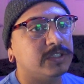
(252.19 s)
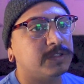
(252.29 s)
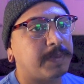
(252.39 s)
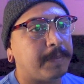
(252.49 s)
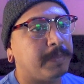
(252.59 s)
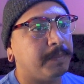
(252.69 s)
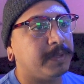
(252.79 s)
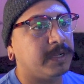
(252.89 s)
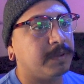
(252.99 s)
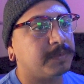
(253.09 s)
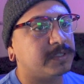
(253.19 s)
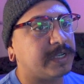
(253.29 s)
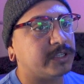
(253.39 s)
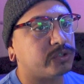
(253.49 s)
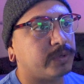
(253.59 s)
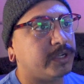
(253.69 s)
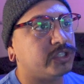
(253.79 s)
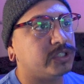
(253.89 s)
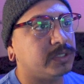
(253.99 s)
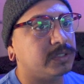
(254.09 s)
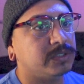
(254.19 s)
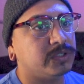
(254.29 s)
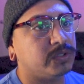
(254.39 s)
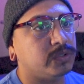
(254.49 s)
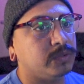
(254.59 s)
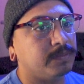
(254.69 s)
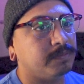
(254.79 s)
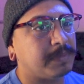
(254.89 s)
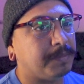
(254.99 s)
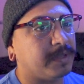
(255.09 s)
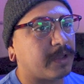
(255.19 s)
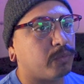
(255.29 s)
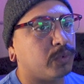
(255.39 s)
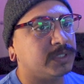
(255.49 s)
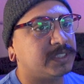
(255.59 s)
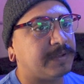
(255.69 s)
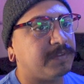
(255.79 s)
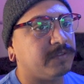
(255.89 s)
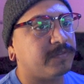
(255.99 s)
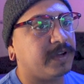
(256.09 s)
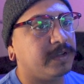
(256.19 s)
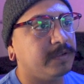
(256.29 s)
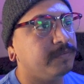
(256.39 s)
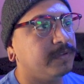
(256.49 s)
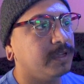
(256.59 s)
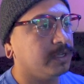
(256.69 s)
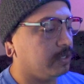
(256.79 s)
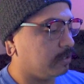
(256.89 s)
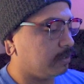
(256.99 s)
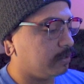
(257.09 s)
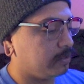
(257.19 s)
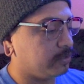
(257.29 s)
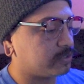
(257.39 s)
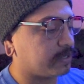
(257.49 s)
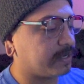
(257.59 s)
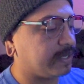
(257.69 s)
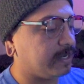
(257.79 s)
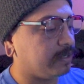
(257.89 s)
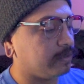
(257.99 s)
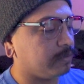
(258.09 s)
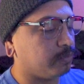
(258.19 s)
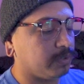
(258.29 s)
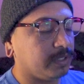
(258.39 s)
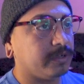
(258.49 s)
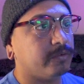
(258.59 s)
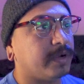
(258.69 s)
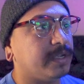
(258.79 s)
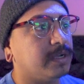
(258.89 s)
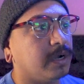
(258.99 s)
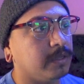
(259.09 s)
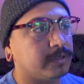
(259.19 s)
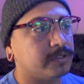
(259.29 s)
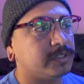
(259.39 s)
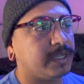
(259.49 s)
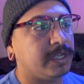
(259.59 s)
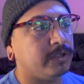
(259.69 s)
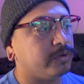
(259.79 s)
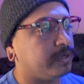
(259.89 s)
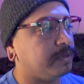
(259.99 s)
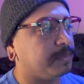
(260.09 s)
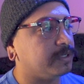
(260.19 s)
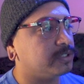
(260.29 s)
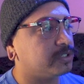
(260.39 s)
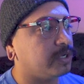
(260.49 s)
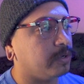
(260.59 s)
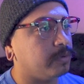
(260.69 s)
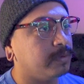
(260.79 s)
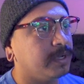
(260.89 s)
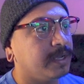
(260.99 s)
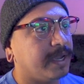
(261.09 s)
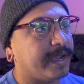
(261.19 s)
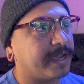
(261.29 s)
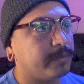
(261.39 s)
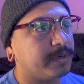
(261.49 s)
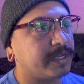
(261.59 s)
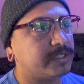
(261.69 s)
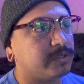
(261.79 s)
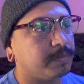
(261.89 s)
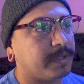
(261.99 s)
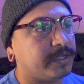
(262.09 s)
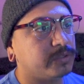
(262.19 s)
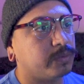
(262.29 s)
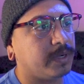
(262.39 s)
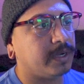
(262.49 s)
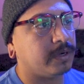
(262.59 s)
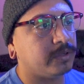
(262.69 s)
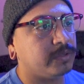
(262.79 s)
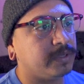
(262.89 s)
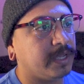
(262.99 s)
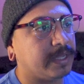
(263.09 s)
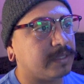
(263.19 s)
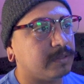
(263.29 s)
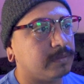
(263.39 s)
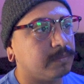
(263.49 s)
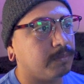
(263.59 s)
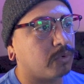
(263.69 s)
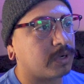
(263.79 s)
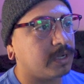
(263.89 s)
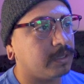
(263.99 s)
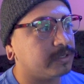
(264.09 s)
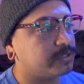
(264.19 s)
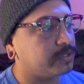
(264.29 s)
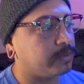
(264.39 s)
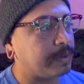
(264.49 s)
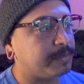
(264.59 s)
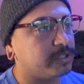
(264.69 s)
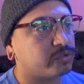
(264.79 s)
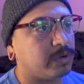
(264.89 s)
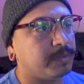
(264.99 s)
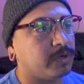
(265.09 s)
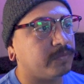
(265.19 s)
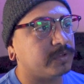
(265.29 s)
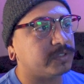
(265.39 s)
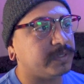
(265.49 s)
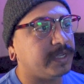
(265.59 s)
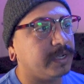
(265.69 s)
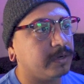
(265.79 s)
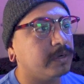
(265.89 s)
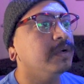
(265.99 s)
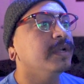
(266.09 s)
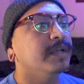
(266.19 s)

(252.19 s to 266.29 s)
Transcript: just by bumping up the saturation to maybe like 175, you start getting really great colors in your image. So I kind of want to get to a place where you get more colors. So I'm going to scrub it over to here